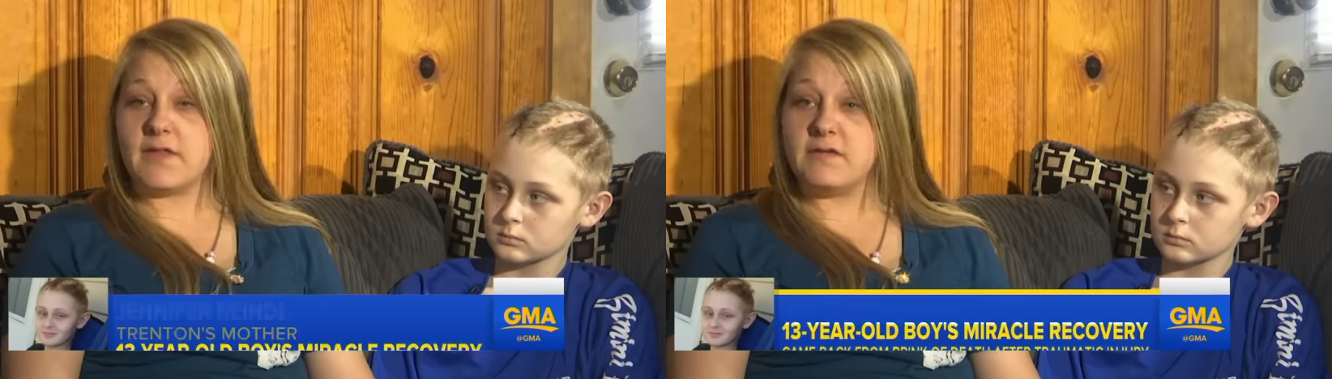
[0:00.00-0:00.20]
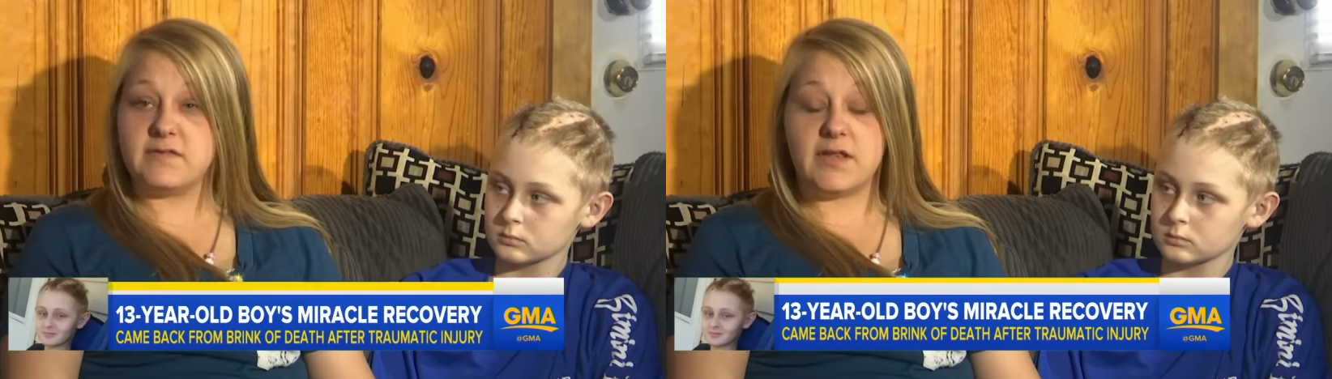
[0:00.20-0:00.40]
Speaker 1: they
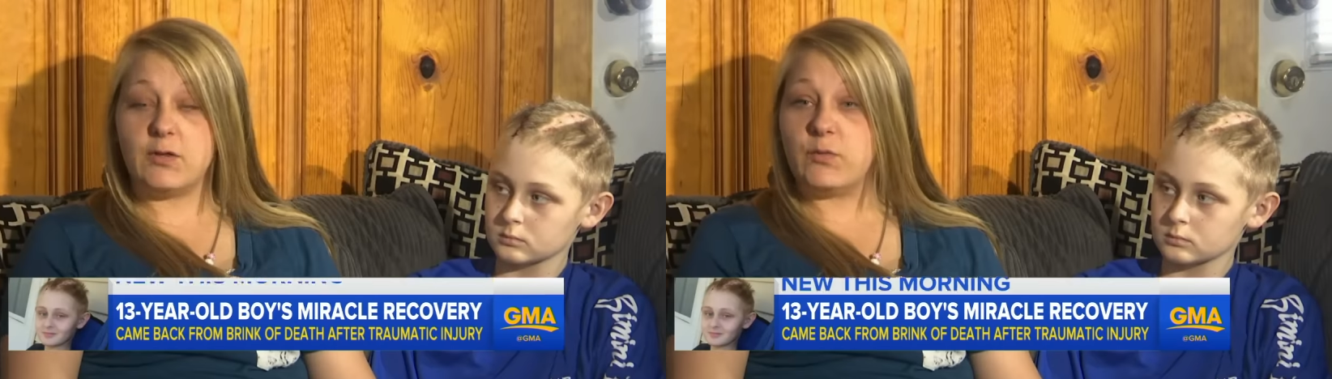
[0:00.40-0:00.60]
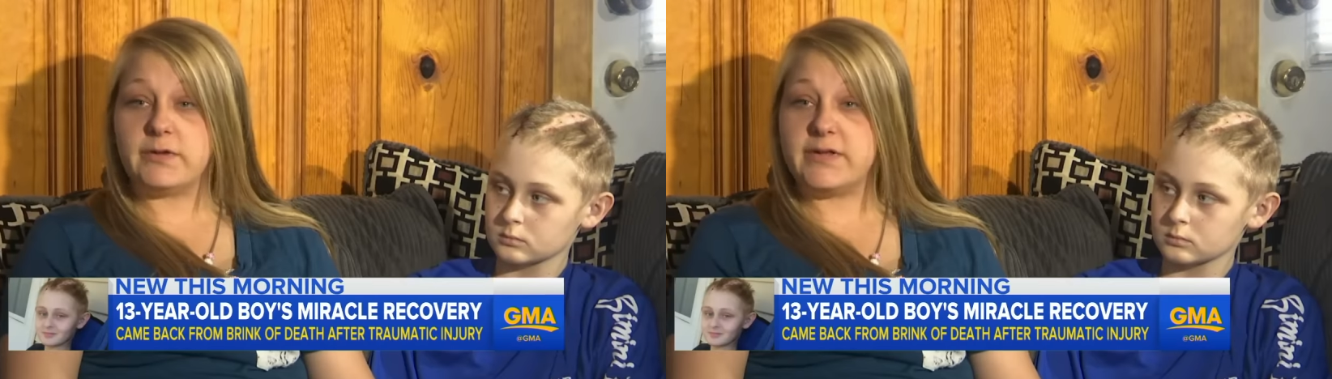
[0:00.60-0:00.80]
said he
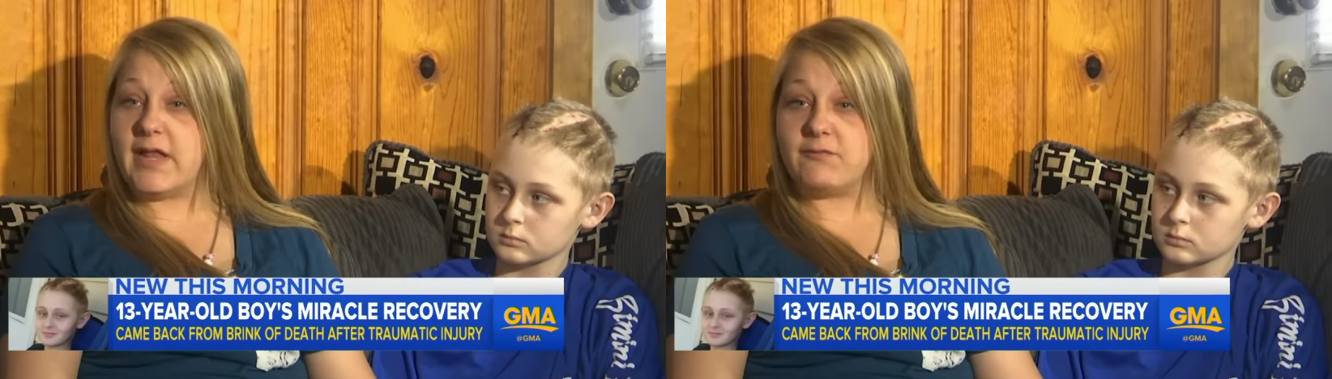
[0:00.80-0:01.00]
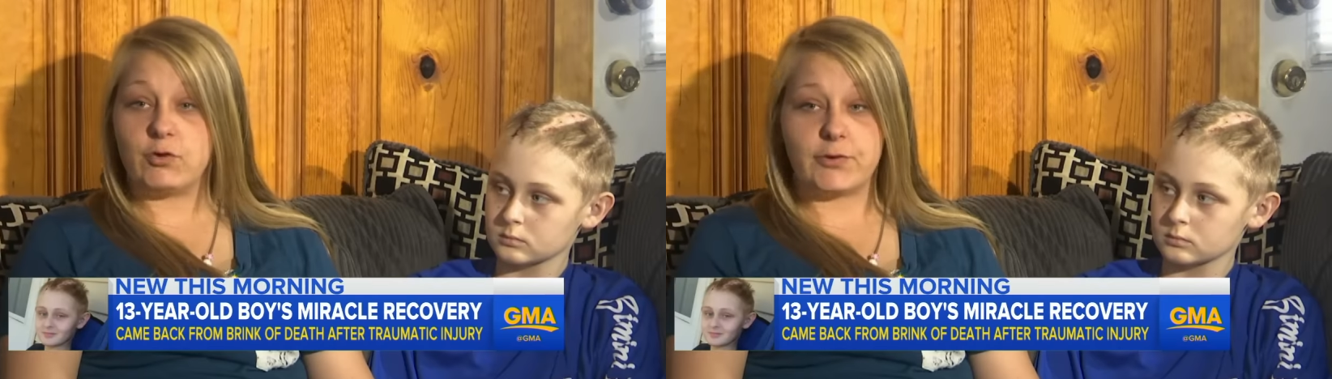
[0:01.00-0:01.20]
would
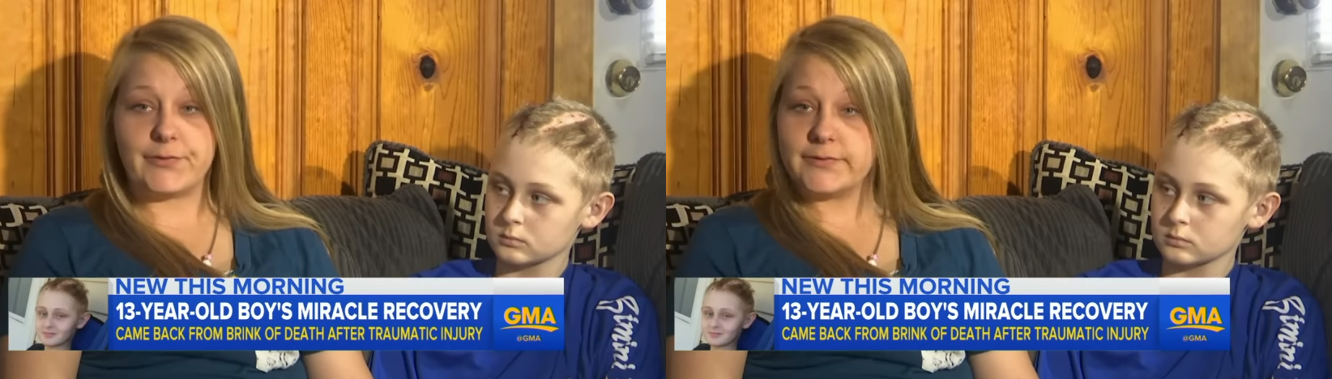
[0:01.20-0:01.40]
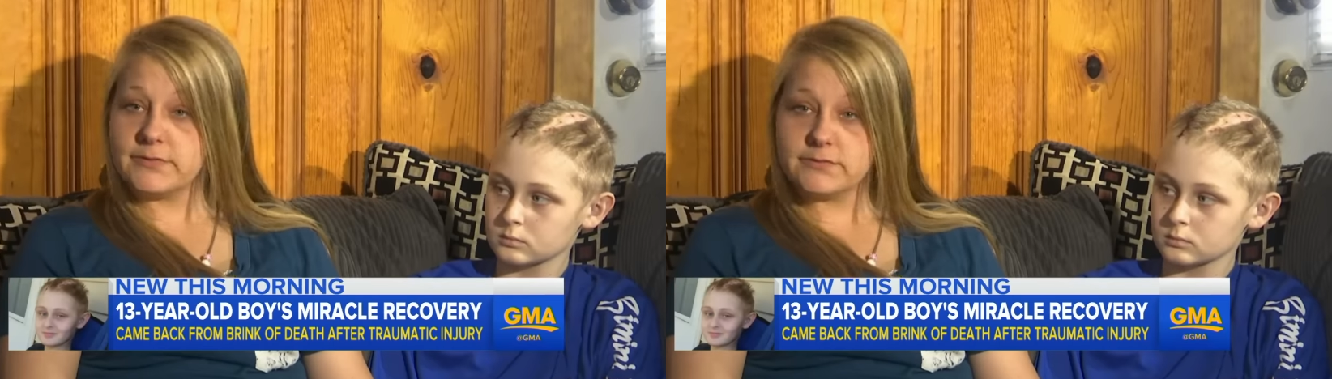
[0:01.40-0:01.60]
never
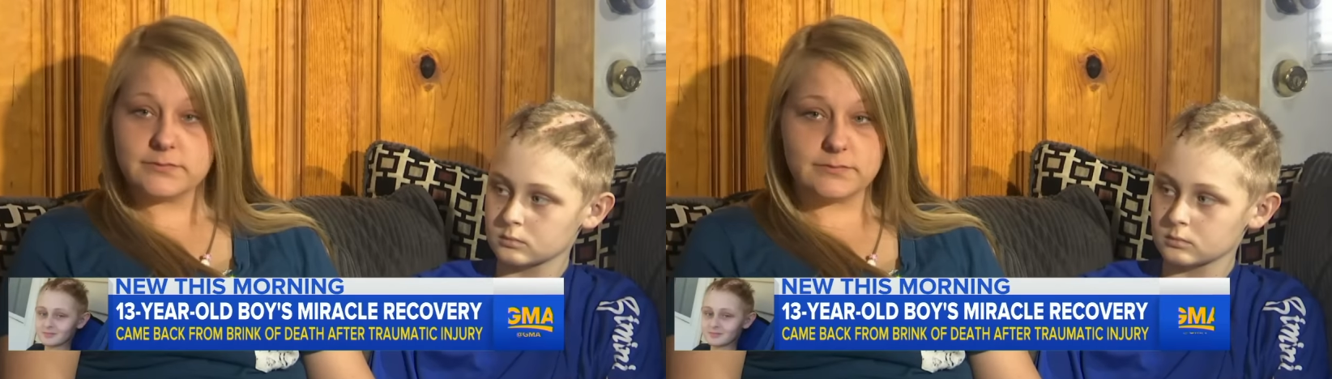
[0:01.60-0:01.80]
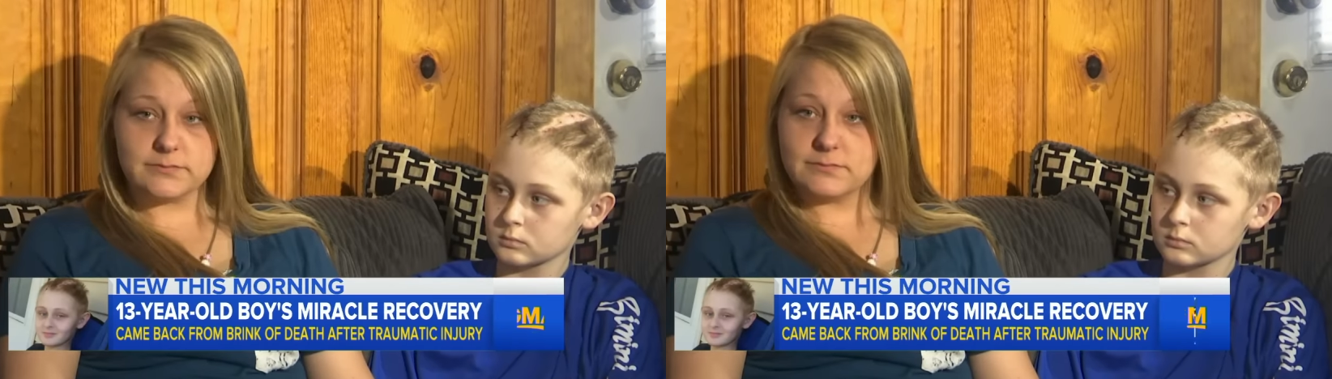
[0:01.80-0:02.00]

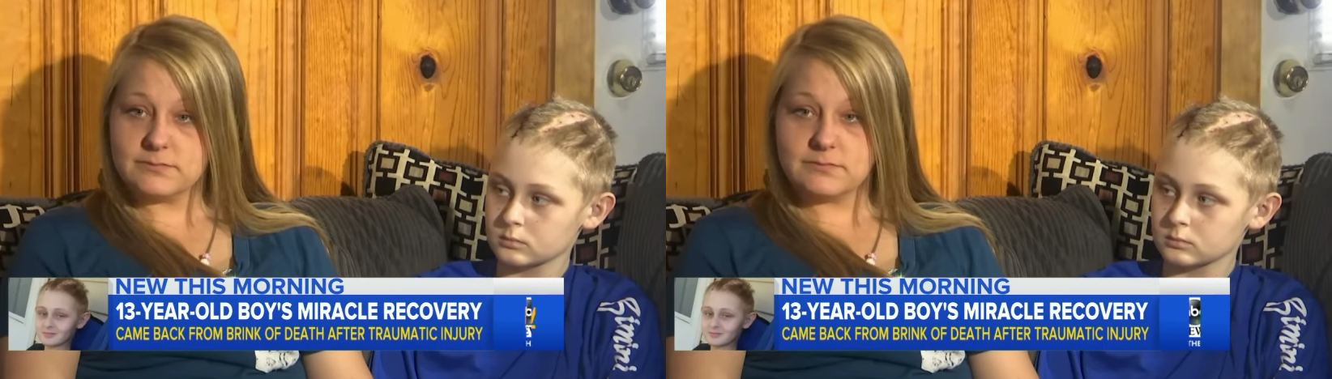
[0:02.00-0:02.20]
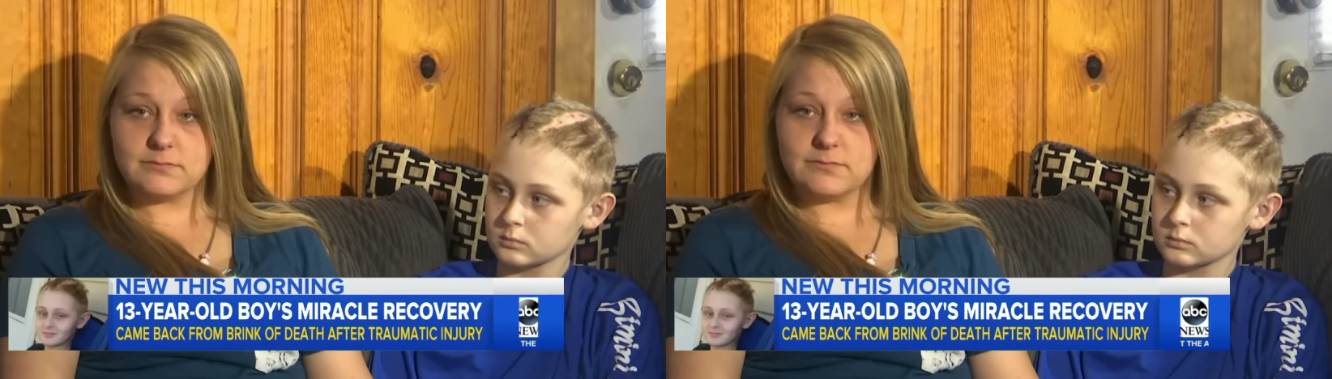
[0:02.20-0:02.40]

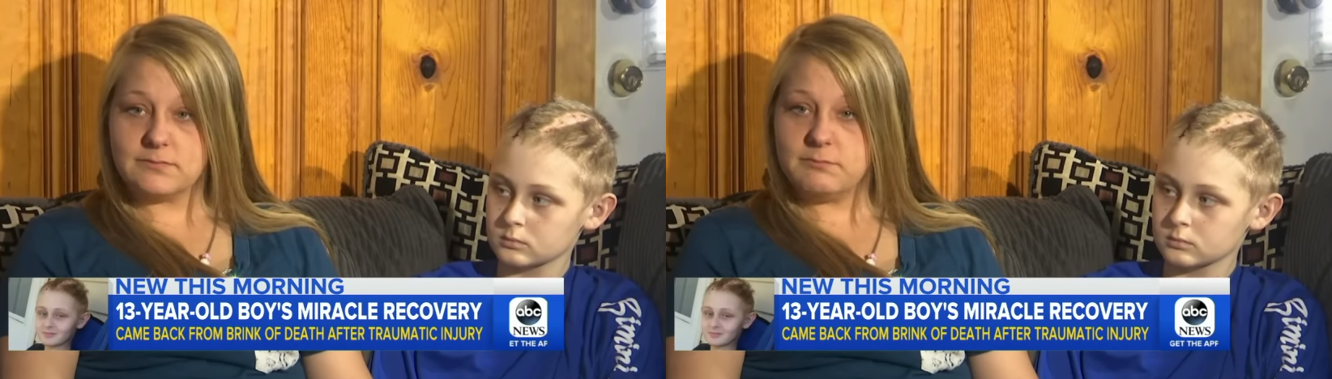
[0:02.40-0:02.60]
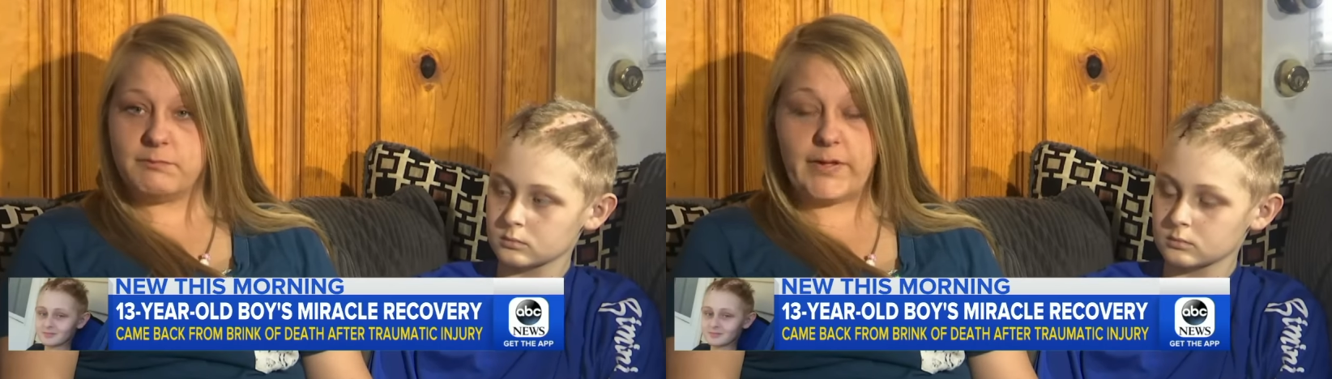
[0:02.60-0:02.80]

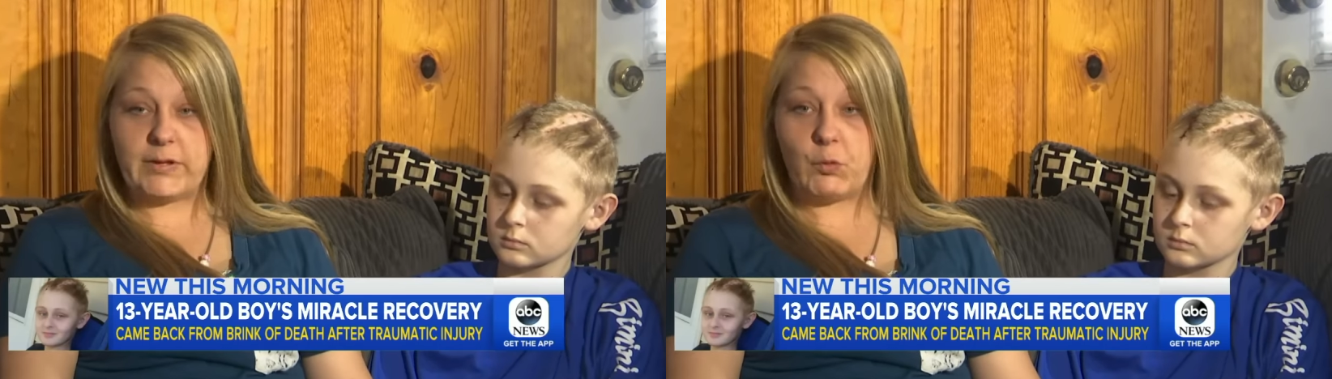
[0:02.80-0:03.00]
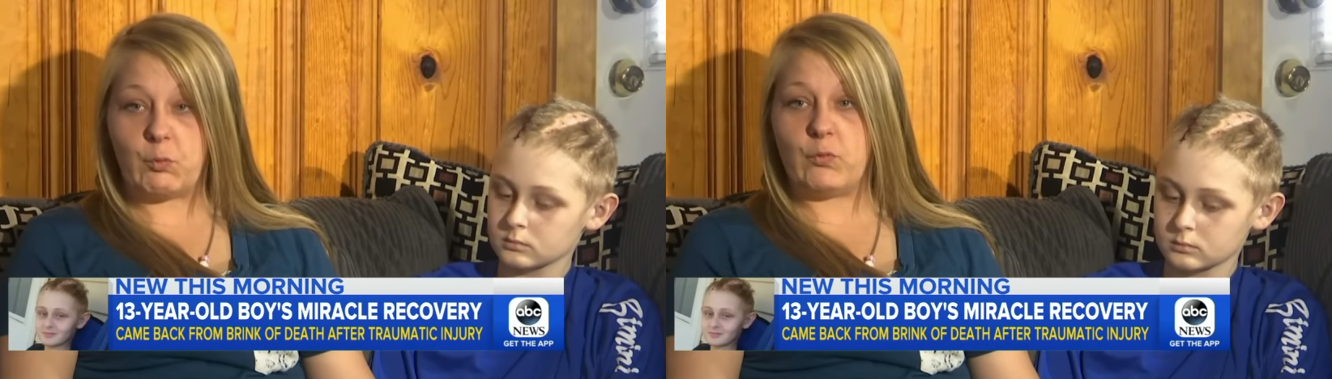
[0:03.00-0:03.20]
be
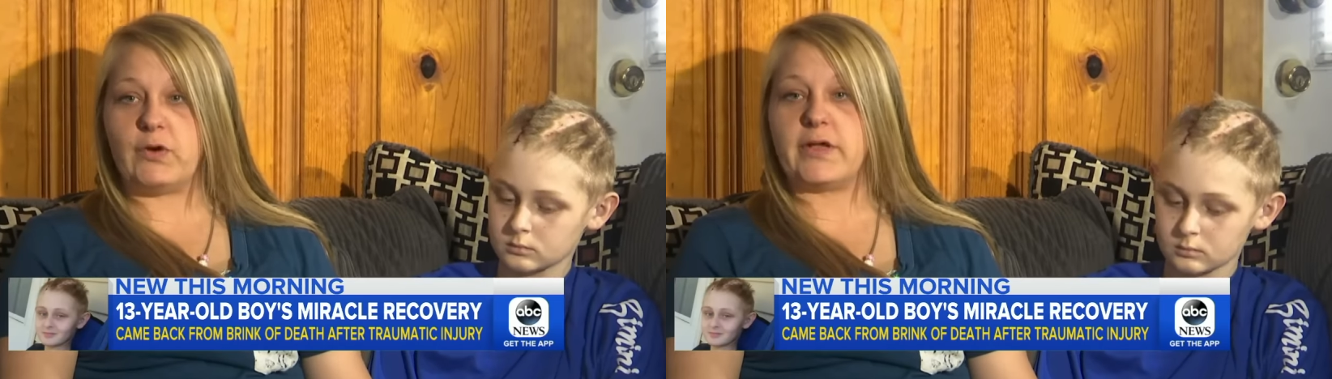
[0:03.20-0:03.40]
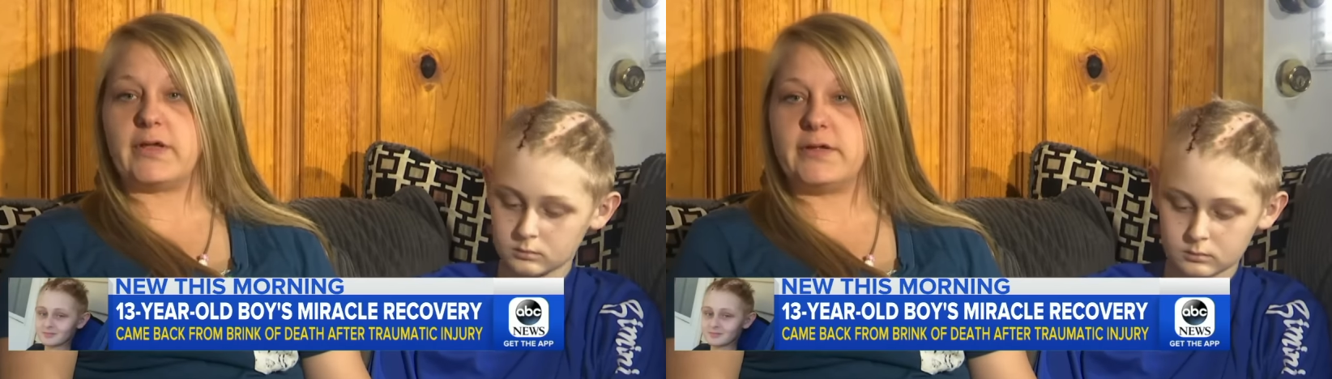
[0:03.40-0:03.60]
normal
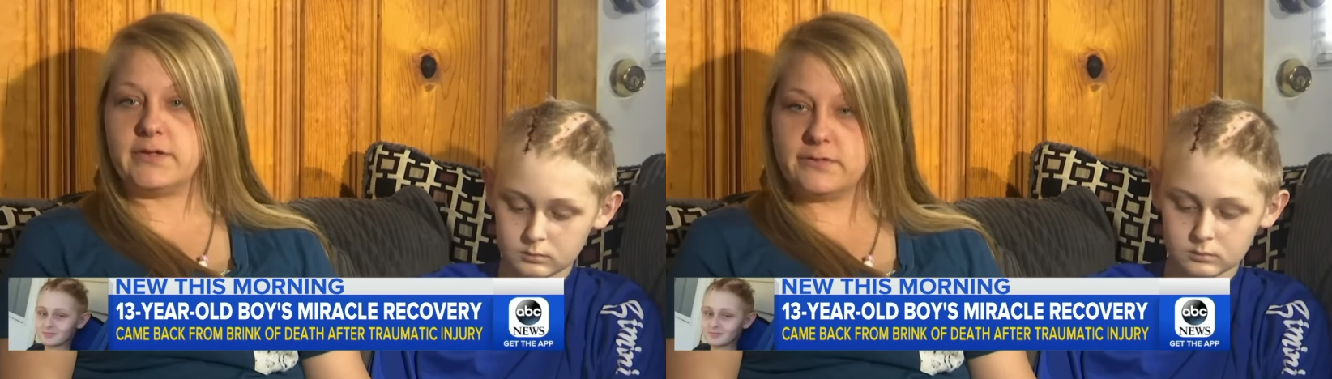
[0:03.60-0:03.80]
again.